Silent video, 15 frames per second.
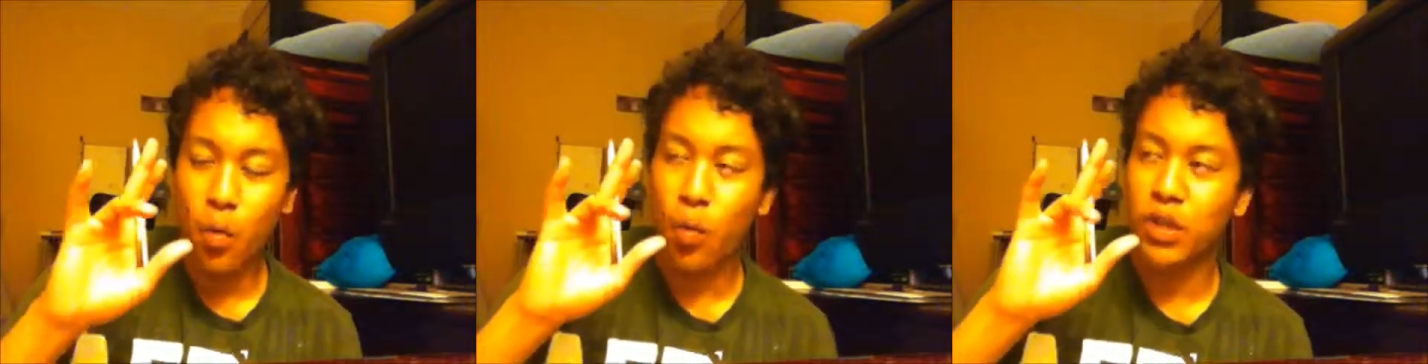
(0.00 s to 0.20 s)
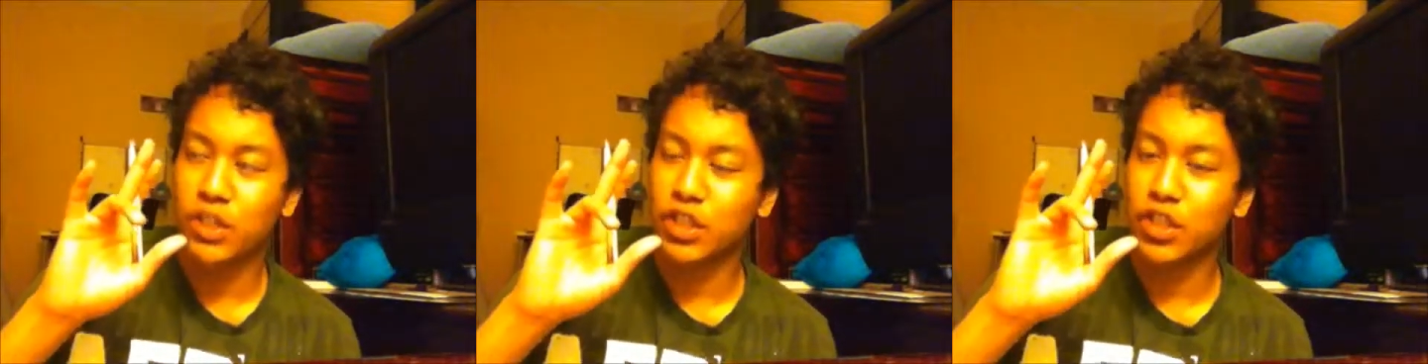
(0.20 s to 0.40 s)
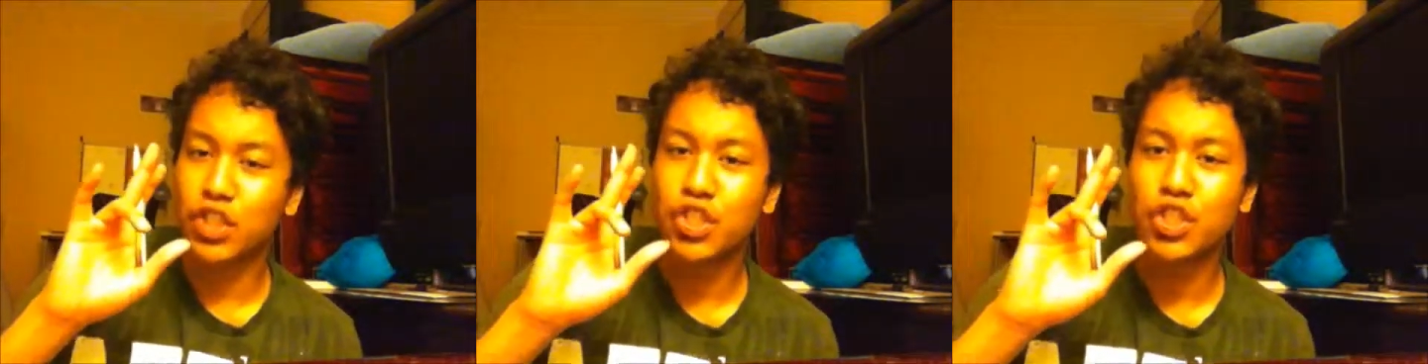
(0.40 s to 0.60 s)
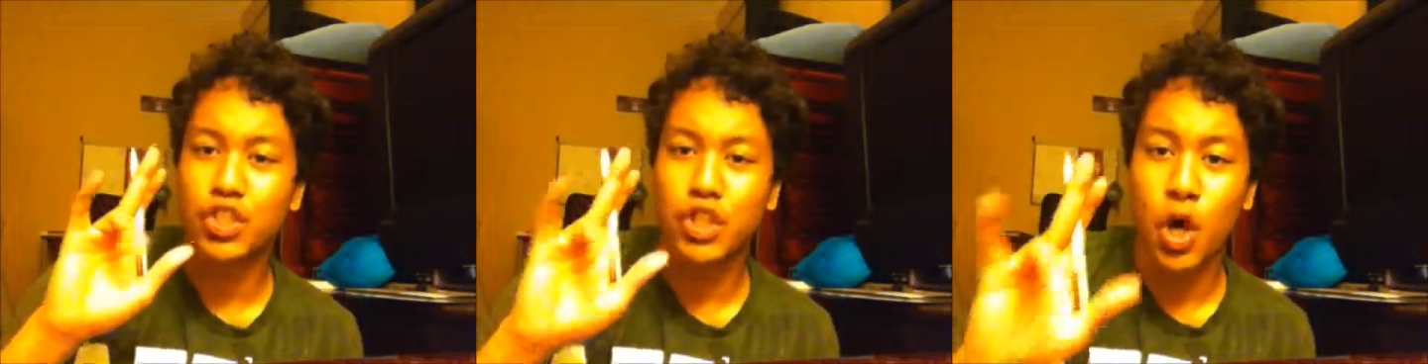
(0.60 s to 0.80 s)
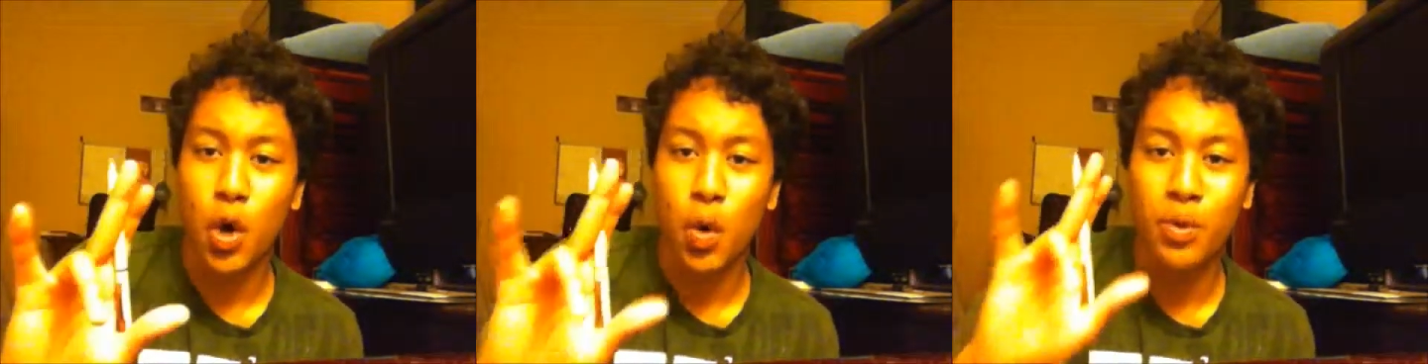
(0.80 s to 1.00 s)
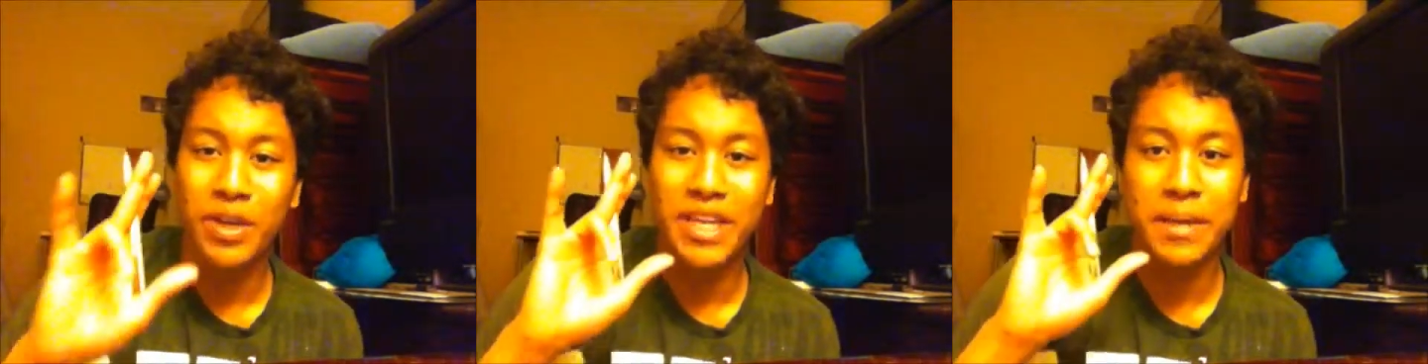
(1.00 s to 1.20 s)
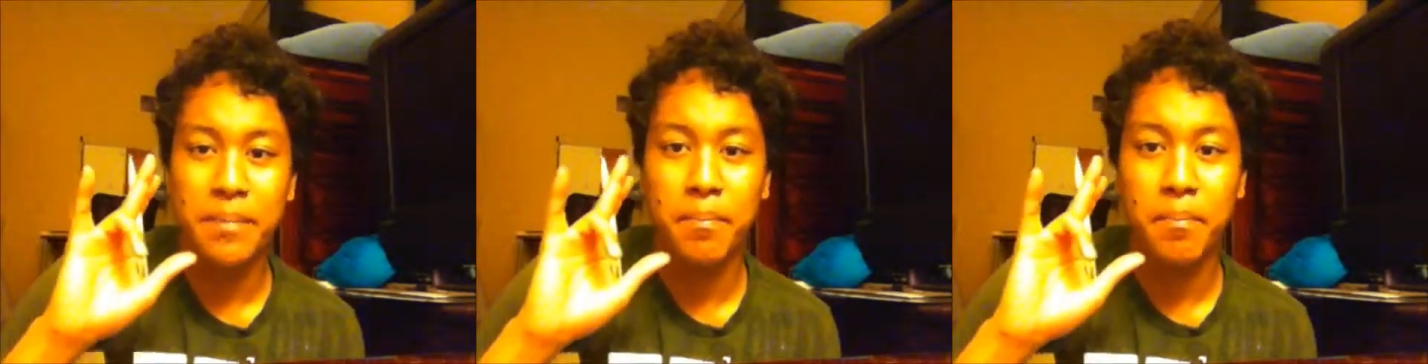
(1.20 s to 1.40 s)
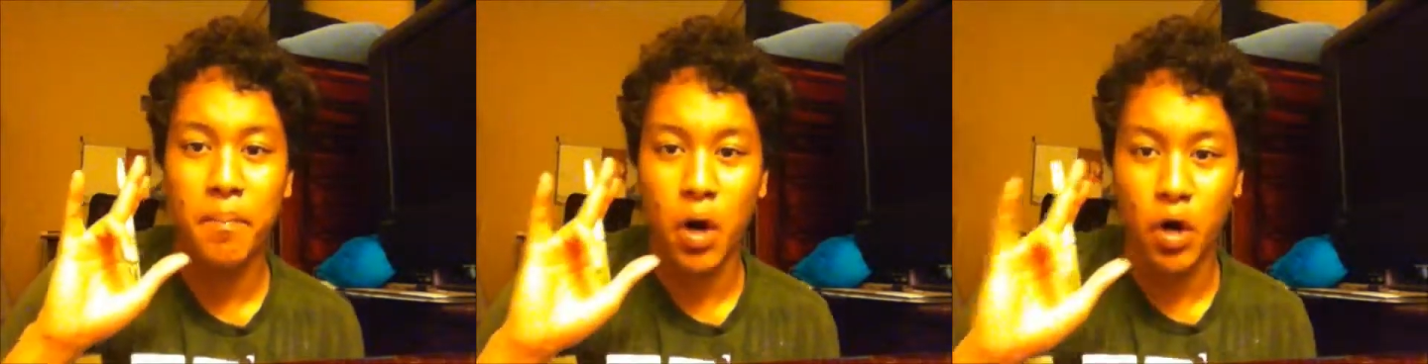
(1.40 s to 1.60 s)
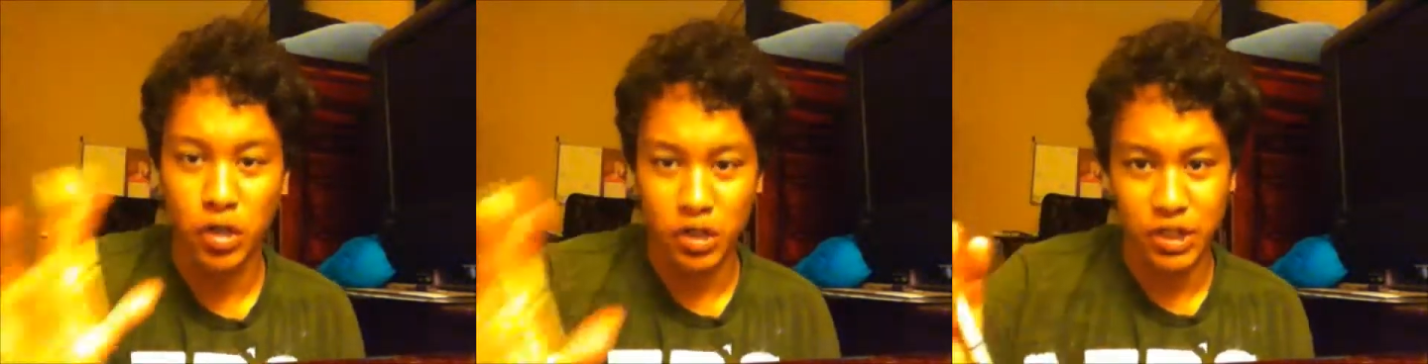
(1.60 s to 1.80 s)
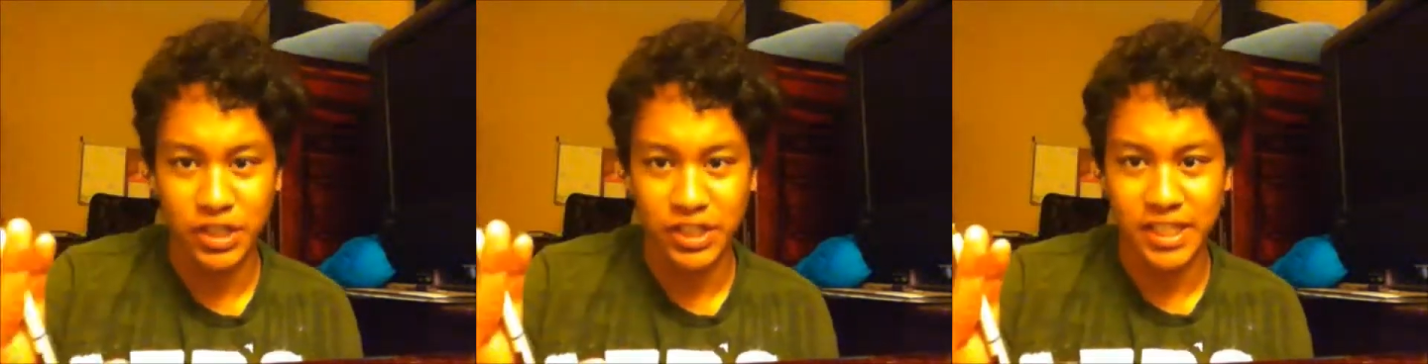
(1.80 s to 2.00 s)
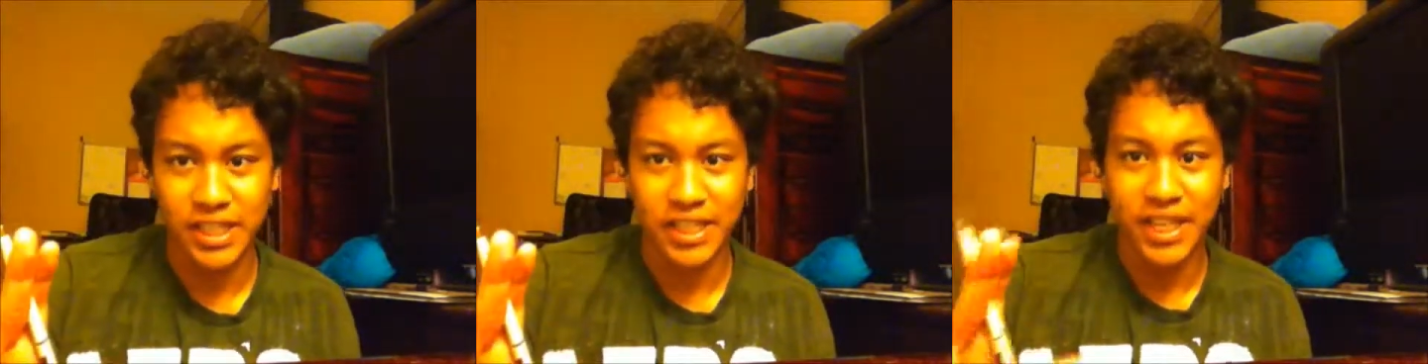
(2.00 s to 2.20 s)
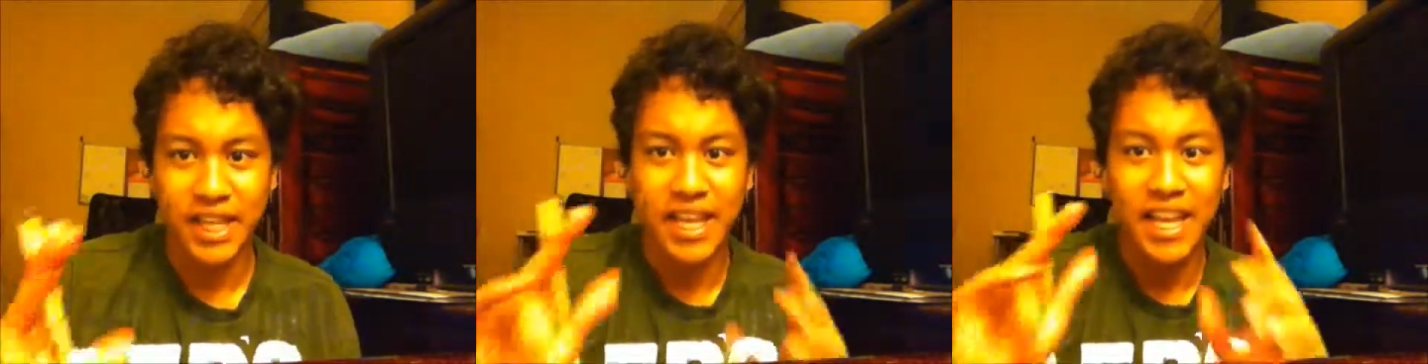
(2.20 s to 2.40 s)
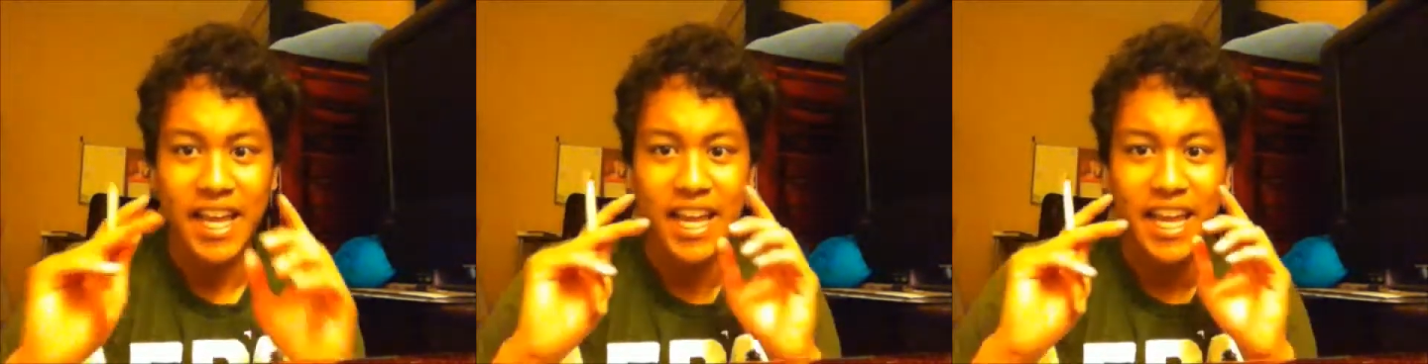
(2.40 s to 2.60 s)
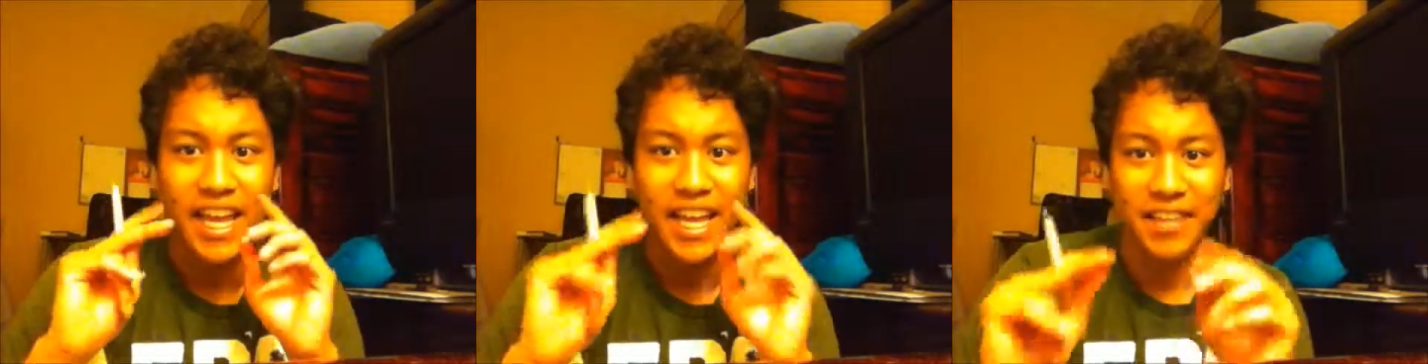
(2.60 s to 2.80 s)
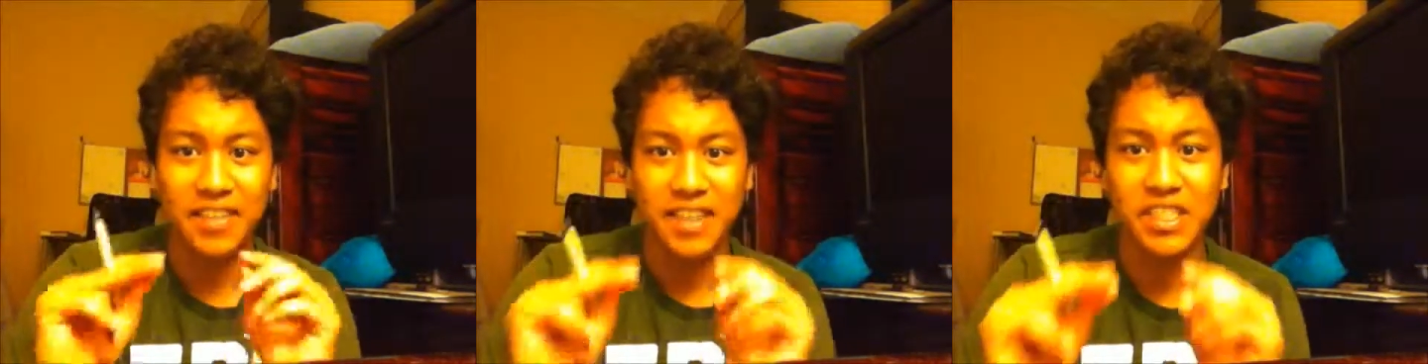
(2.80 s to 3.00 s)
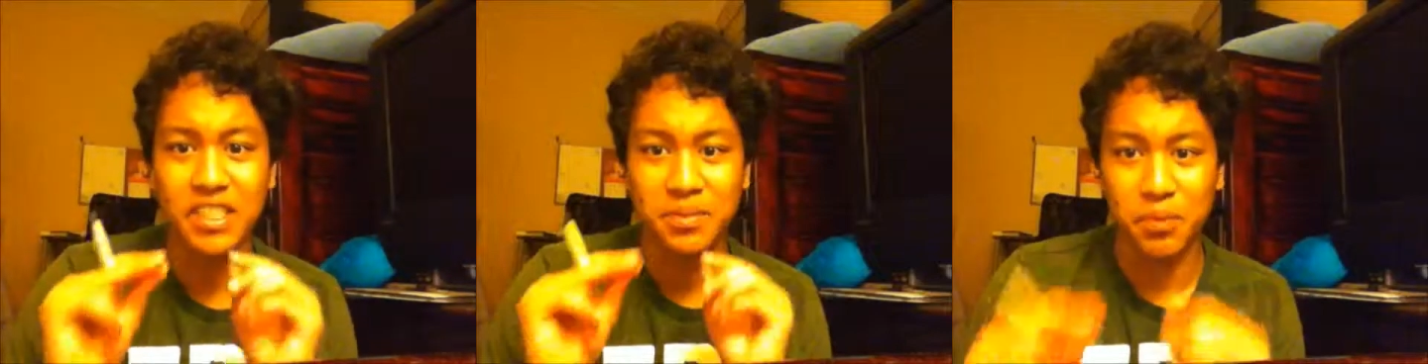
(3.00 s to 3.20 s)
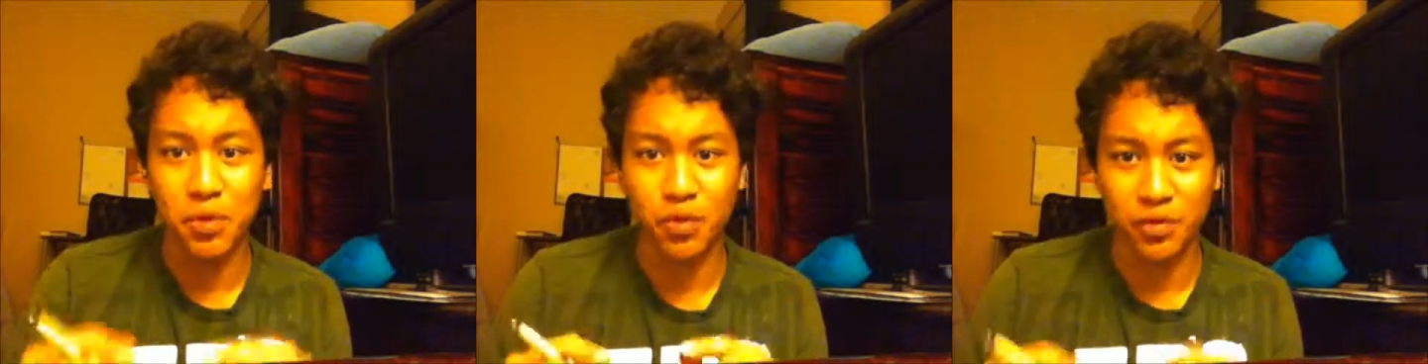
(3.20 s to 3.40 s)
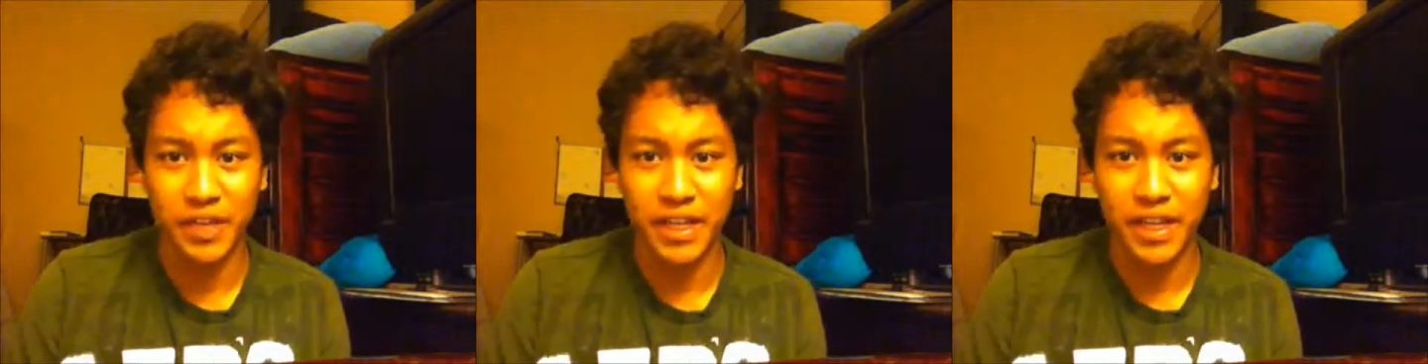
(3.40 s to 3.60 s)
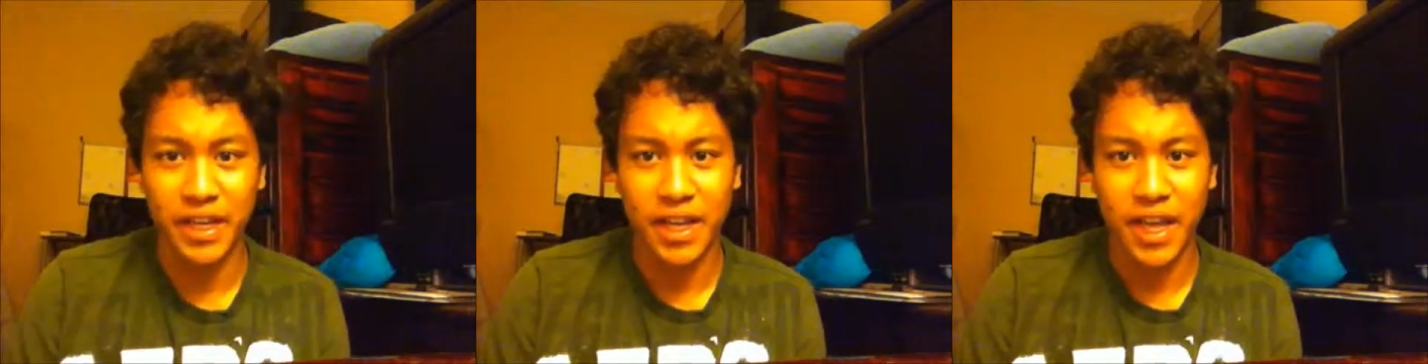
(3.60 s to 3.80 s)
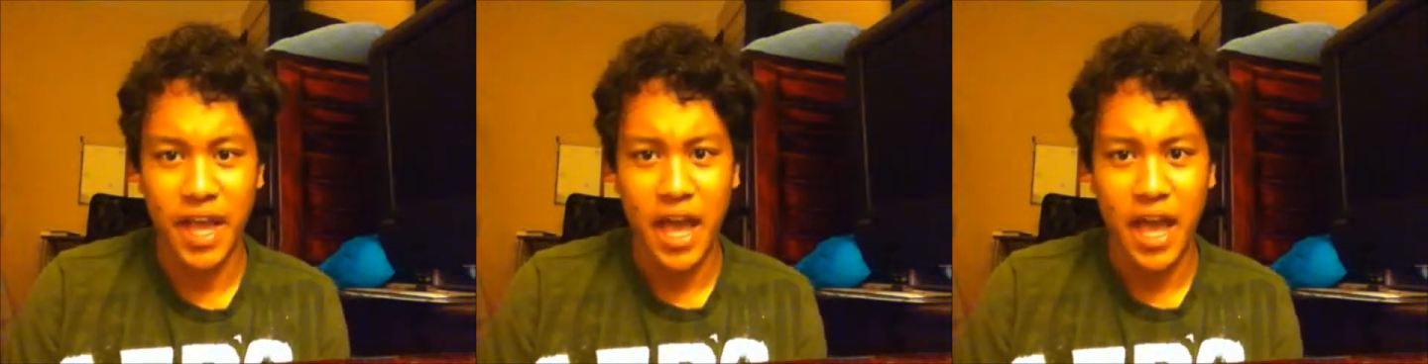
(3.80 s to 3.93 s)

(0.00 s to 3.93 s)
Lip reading: was so immersed in this movie